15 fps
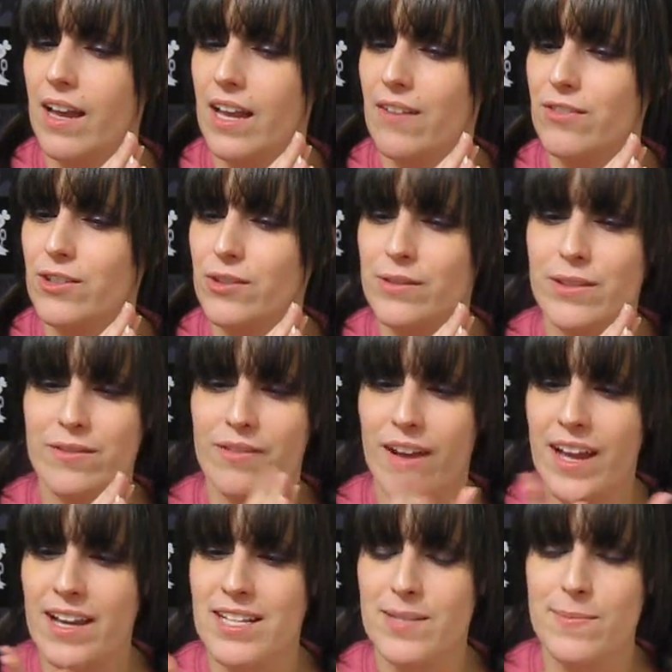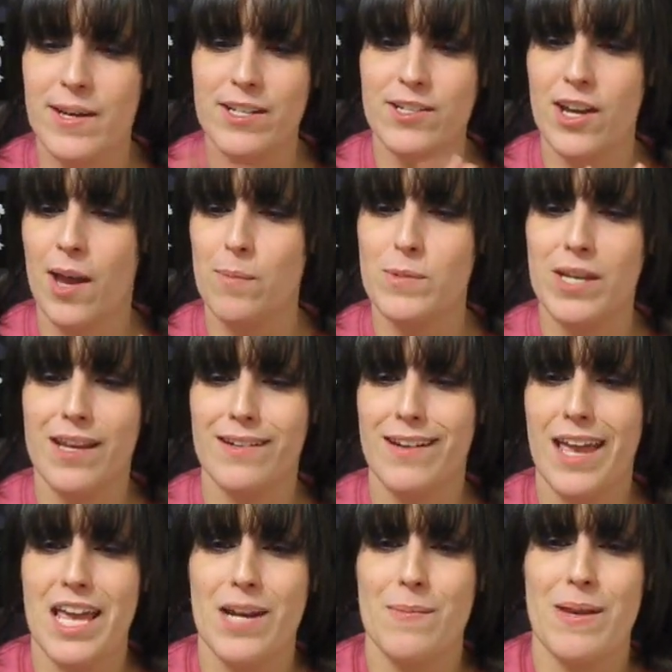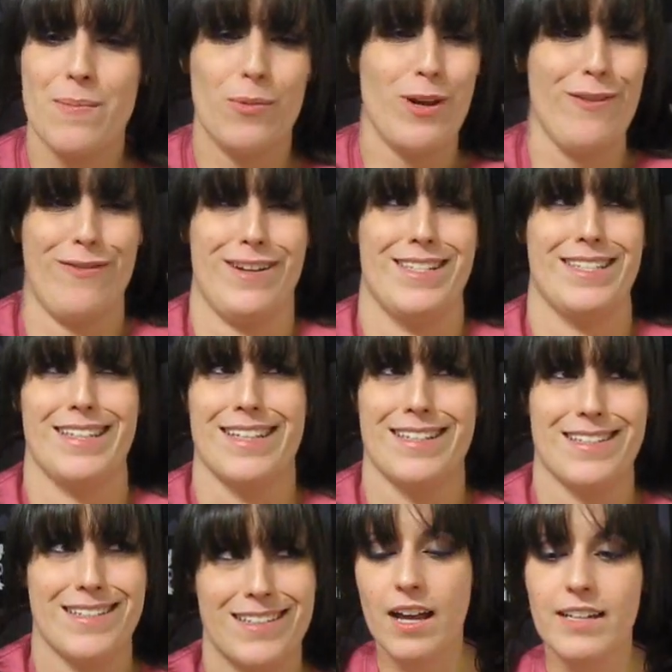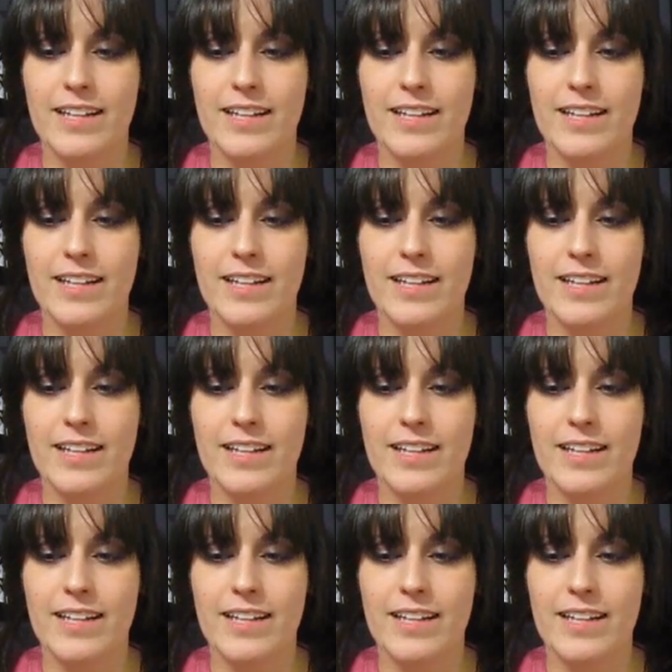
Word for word: I have to revise my top ten anime boyfriends list.